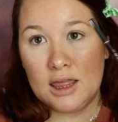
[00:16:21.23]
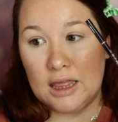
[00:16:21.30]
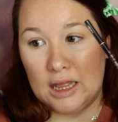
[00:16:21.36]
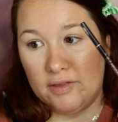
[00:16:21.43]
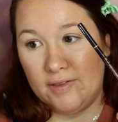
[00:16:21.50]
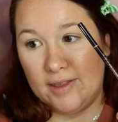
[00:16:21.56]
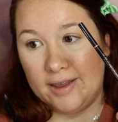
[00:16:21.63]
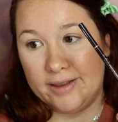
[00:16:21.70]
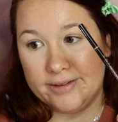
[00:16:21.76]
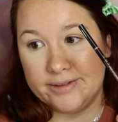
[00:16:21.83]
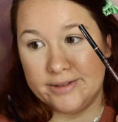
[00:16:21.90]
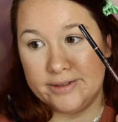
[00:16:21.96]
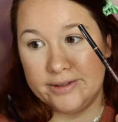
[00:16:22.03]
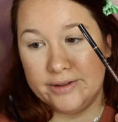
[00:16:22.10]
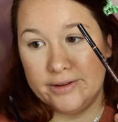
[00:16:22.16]
than
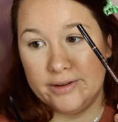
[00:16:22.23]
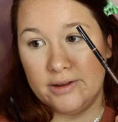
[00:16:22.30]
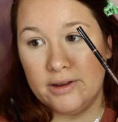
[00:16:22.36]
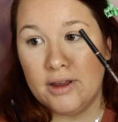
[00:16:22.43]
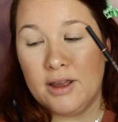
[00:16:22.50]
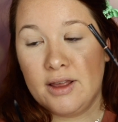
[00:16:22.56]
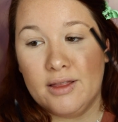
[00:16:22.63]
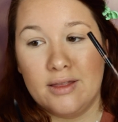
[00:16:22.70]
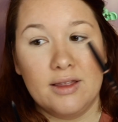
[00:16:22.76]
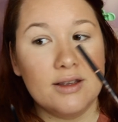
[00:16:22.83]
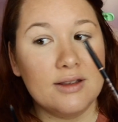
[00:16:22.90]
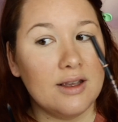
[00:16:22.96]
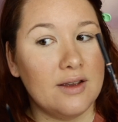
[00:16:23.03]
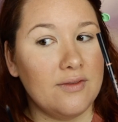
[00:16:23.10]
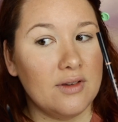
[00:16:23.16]
this.
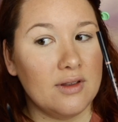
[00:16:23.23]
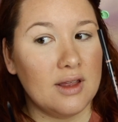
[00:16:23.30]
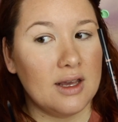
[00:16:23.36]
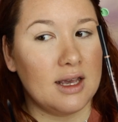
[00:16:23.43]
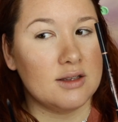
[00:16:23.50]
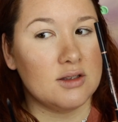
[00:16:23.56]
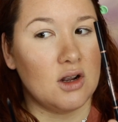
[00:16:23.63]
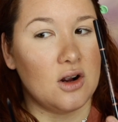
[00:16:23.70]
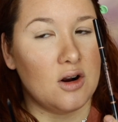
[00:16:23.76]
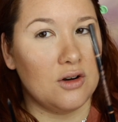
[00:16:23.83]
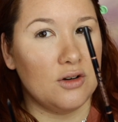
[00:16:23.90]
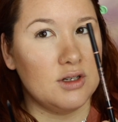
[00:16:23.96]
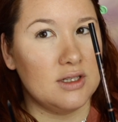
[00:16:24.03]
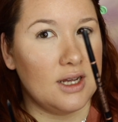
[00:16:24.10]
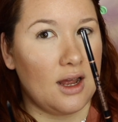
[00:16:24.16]
This I feel like has a
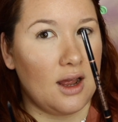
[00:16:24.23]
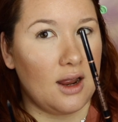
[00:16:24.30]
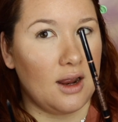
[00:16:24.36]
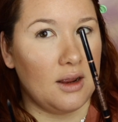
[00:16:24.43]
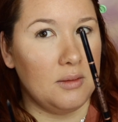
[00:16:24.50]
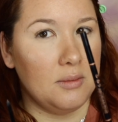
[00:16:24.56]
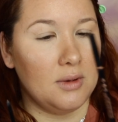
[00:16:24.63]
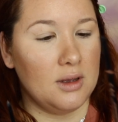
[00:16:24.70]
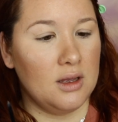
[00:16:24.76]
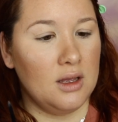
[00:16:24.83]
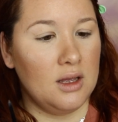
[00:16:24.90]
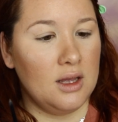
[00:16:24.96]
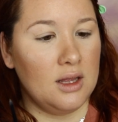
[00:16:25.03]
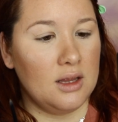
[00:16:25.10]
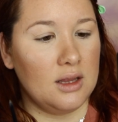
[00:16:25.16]
harder time
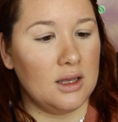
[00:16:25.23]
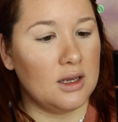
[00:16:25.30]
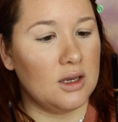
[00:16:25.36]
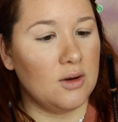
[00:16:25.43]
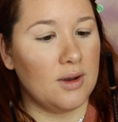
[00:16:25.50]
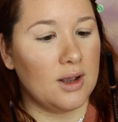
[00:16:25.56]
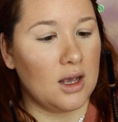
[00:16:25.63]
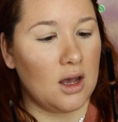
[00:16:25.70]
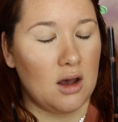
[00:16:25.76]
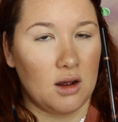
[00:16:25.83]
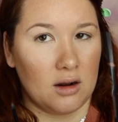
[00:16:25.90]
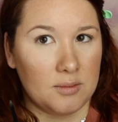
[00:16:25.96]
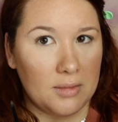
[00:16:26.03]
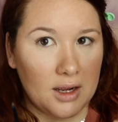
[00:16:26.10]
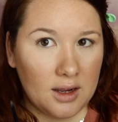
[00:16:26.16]
like going
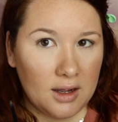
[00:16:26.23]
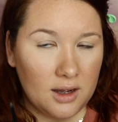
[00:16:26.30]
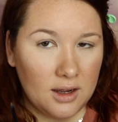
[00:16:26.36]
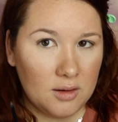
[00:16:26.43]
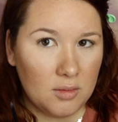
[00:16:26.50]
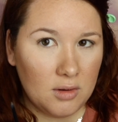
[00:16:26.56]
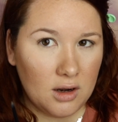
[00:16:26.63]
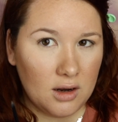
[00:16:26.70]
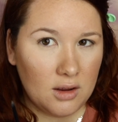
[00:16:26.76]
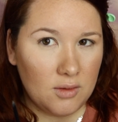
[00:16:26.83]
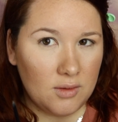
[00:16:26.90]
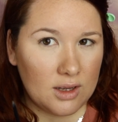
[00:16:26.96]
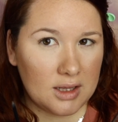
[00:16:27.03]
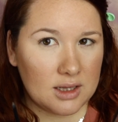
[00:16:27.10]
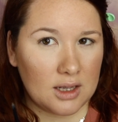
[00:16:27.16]
on my eyebrow,
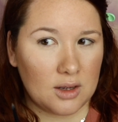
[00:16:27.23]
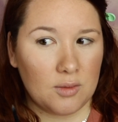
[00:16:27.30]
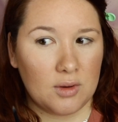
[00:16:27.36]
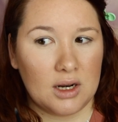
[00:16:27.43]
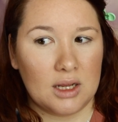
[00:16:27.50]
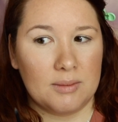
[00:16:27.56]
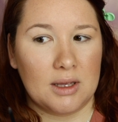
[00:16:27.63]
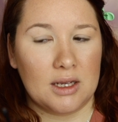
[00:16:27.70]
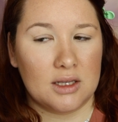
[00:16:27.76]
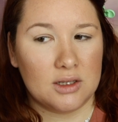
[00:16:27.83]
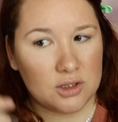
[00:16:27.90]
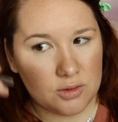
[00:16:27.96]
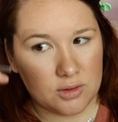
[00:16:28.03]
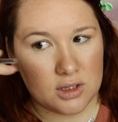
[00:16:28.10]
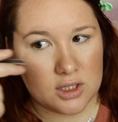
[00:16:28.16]
and like when I'm like
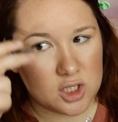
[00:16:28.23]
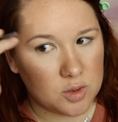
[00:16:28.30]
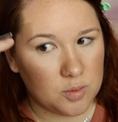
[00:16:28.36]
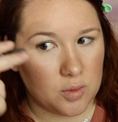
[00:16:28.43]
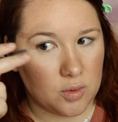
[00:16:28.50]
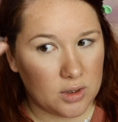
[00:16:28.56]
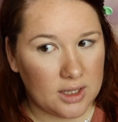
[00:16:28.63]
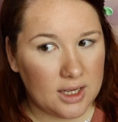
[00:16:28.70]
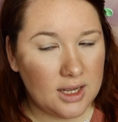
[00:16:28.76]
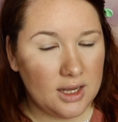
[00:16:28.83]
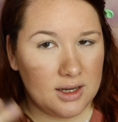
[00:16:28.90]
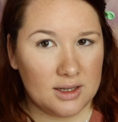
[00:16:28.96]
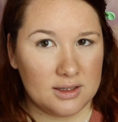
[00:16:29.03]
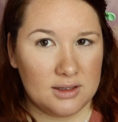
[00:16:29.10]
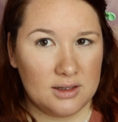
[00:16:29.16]
doing this spoolie, it
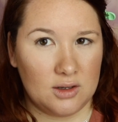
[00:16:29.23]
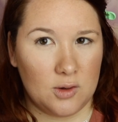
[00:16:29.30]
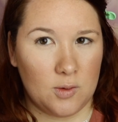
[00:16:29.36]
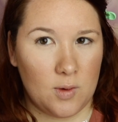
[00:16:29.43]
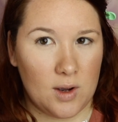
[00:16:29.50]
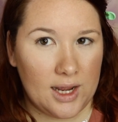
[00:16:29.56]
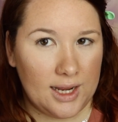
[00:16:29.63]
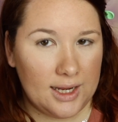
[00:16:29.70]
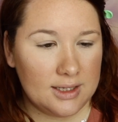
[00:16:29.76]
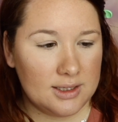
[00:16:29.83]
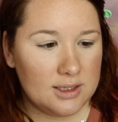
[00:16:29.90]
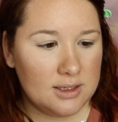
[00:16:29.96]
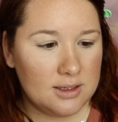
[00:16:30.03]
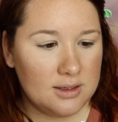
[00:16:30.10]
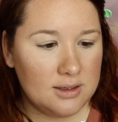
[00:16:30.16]
doesn't
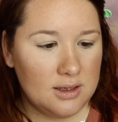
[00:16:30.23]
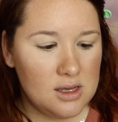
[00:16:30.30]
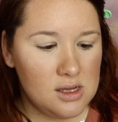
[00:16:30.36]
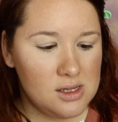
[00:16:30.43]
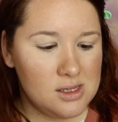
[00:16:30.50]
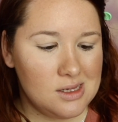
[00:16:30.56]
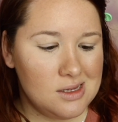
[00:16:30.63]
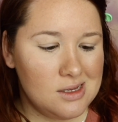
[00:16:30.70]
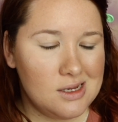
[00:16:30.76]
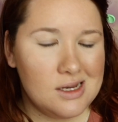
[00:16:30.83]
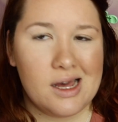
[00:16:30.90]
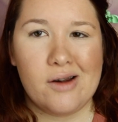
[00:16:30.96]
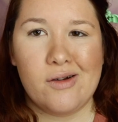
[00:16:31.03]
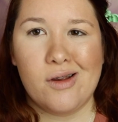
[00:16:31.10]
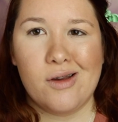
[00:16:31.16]
quite,
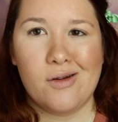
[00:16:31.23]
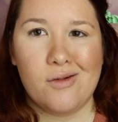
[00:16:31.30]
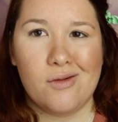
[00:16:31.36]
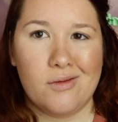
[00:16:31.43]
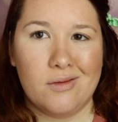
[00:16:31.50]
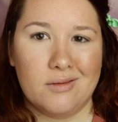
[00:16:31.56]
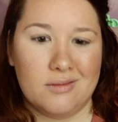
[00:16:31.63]
I don't know,